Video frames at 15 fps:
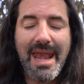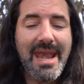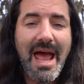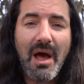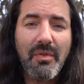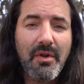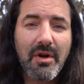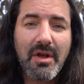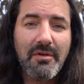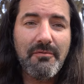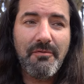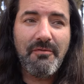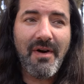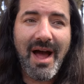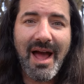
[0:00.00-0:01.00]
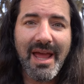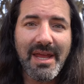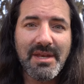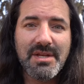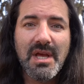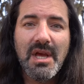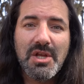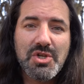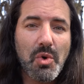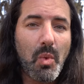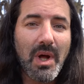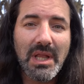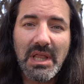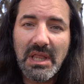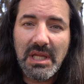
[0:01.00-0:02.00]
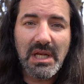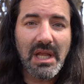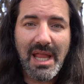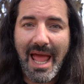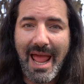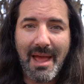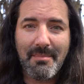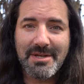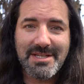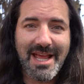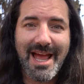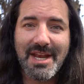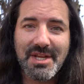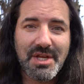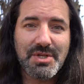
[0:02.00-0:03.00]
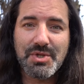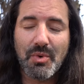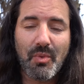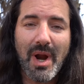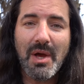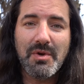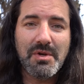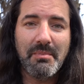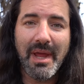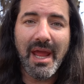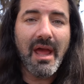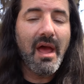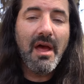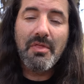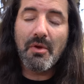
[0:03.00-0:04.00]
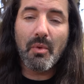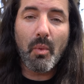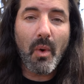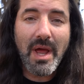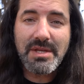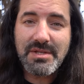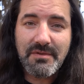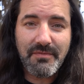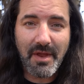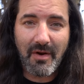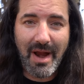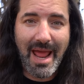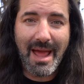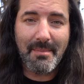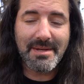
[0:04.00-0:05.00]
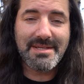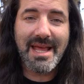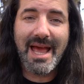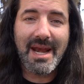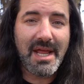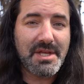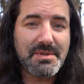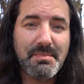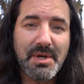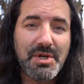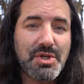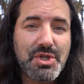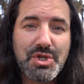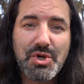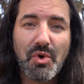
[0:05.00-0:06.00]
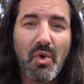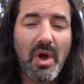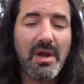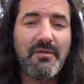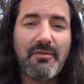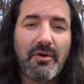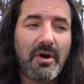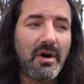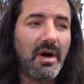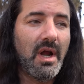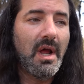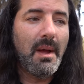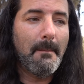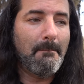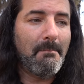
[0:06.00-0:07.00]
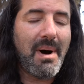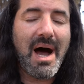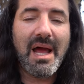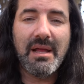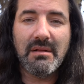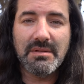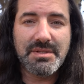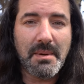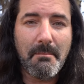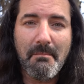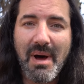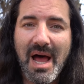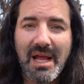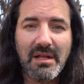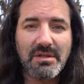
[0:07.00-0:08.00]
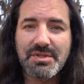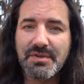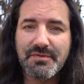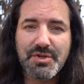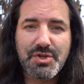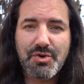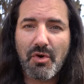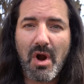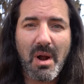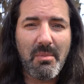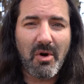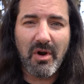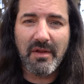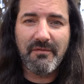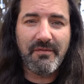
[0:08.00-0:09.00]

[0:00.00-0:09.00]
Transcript: and now they're confined to what little habitat is around me. The rest of their habitat has been destroyed for miles and miles of strawberry